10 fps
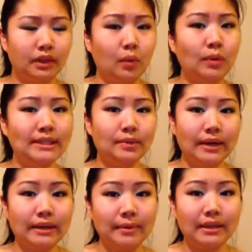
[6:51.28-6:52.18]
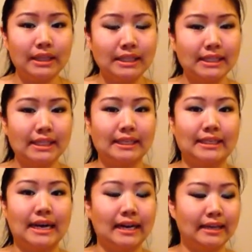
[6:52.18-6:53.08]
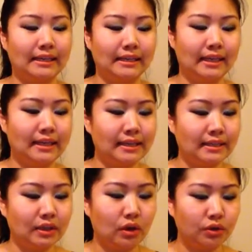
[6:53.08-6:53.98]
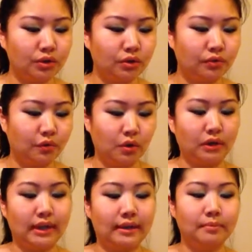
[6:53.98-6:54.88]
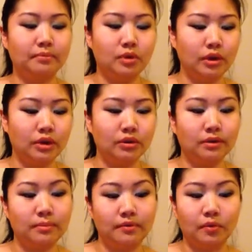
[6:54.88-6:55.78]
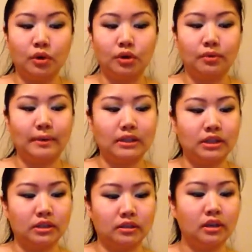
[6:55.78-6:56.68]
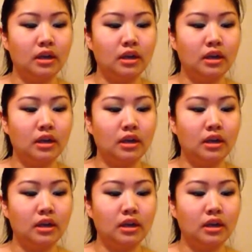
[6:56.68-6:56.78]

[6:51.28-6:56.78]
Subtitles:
what's great about this is that it is also for, like, you can use it before you're about to